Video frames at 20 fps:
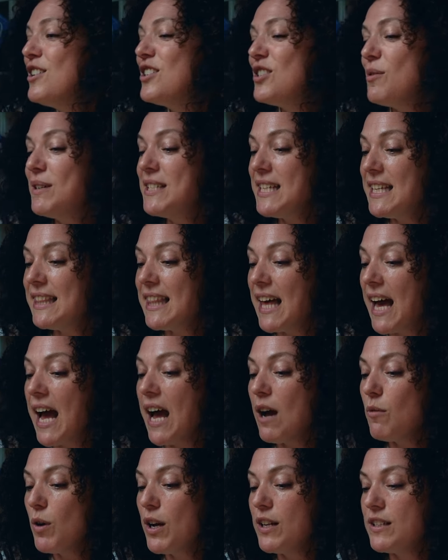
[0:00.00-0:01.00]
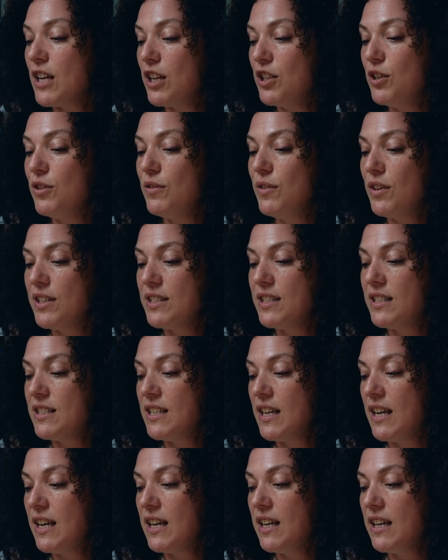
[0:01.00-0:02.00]
So I did that, worked at a
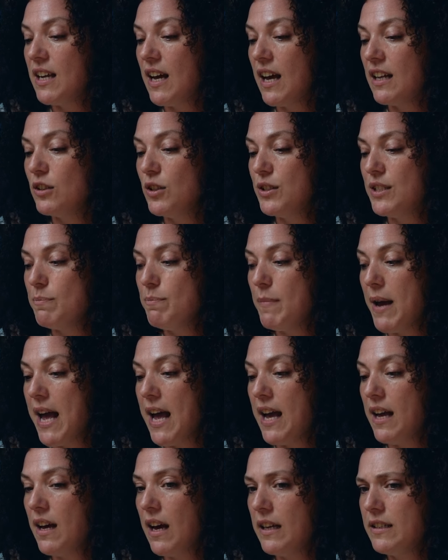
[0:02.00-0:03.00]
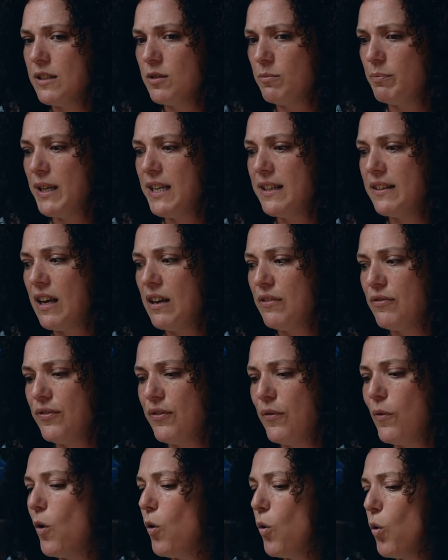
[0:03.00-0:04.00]
university at London Met, ended up being there
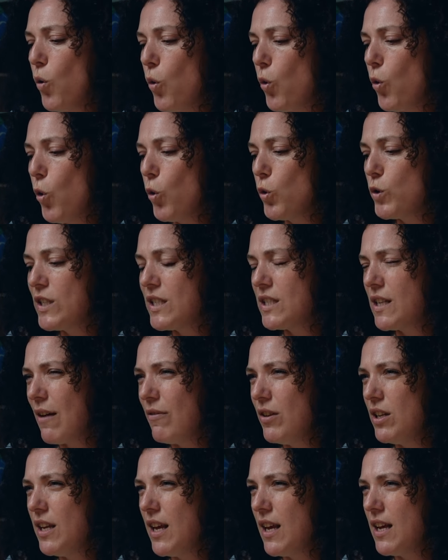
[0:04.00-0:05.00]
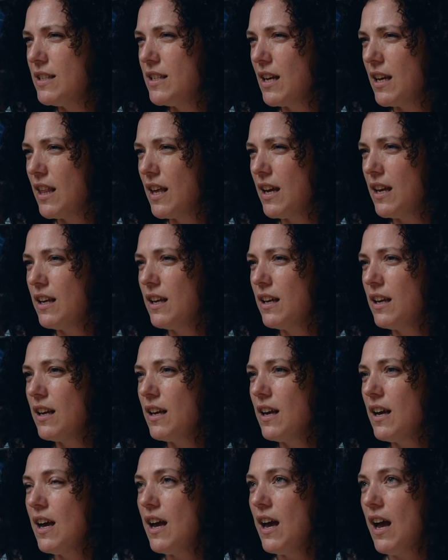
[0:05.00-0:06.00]
for seven years, I
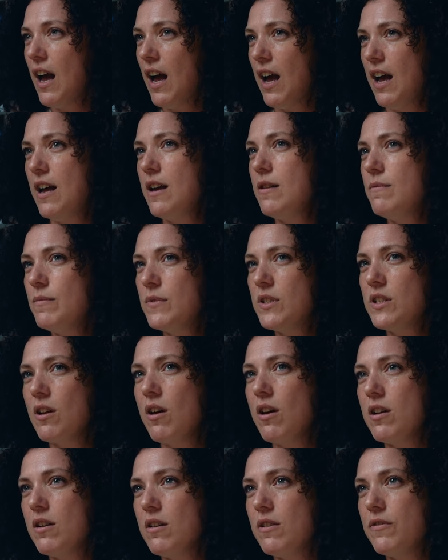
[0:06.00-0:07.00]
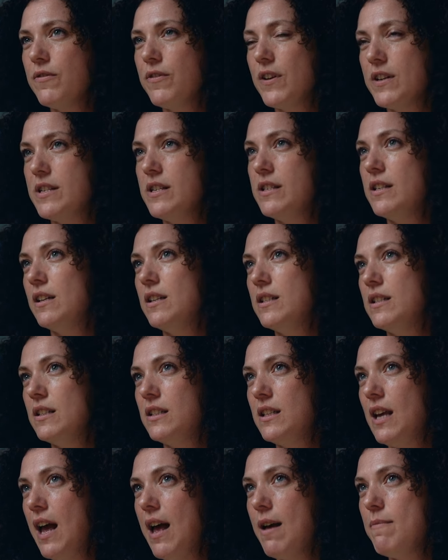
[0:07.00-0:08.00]
think. Um, started off, as I said, as a
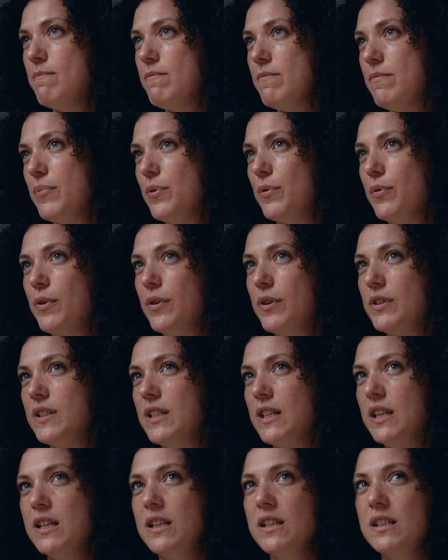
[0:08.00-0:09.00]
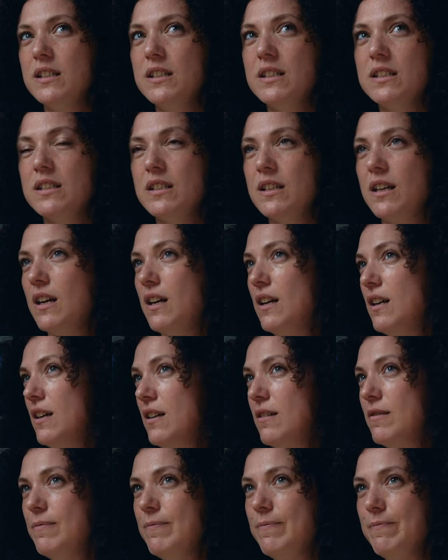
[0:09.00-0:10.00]
temp, did
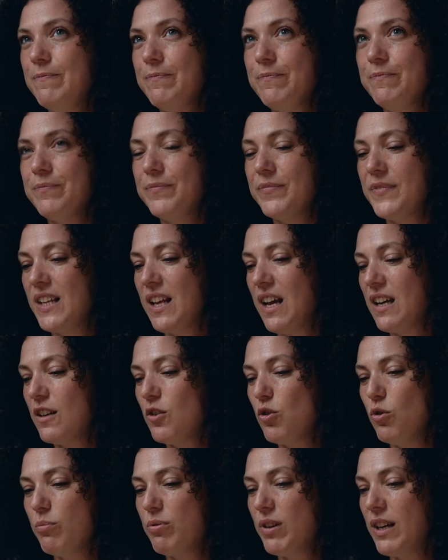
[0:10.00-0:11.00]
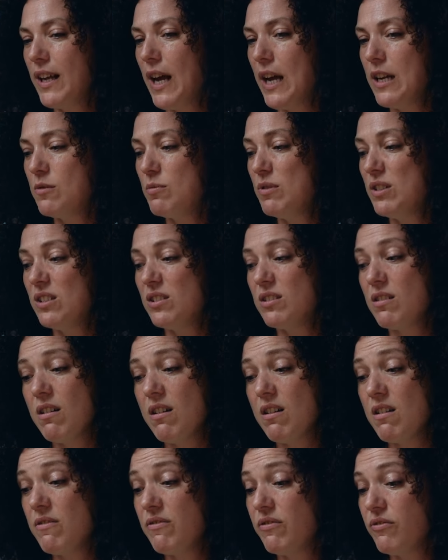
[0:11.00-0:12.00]
um, like corporate engagement
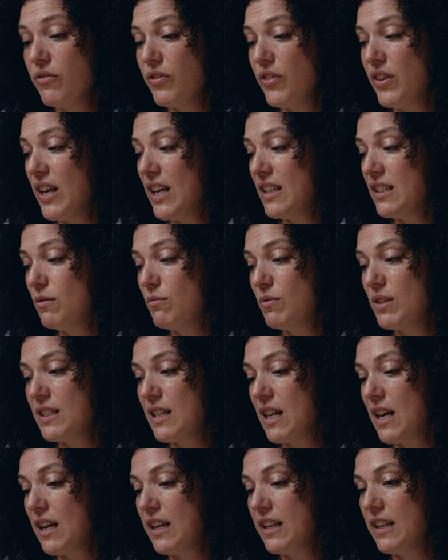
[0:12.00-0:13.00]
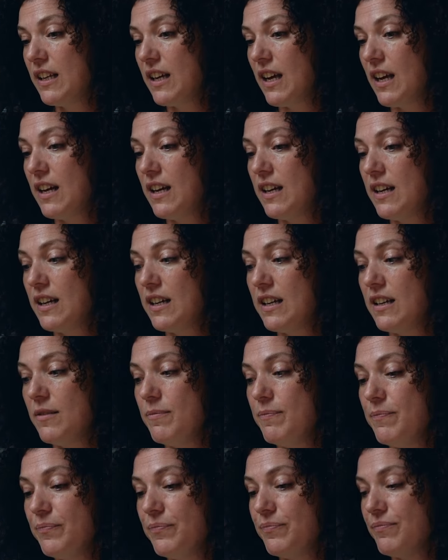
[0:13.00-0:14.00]
stuff, then was like
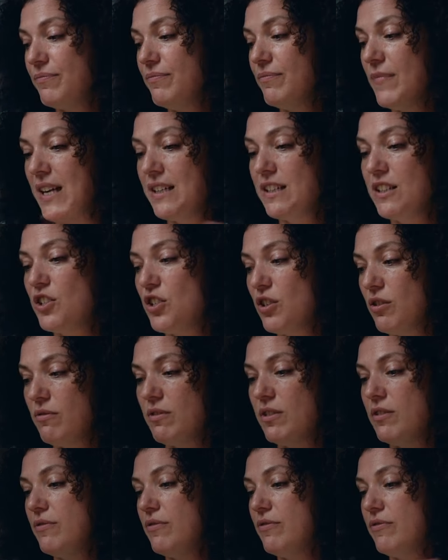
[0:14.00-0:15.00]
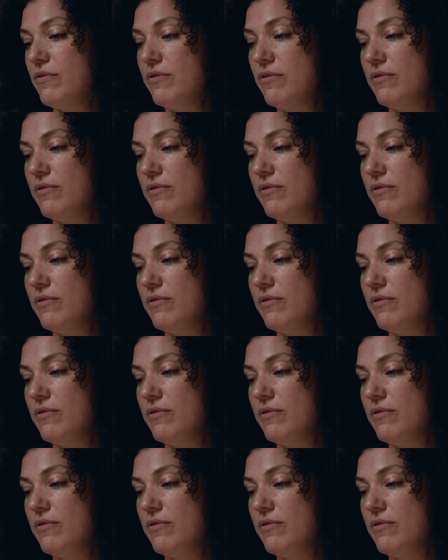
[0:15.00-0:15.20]
um, manager of